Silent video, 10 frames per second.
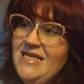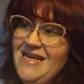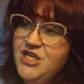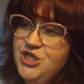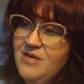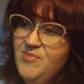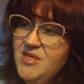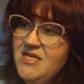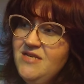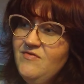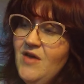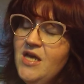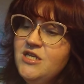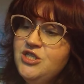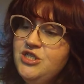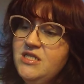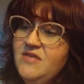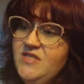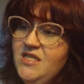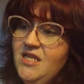Danish, I believe. She
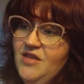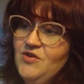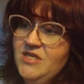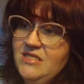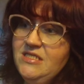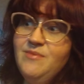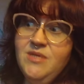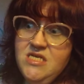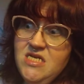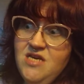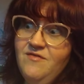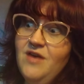lives in the Netherlands, I believe.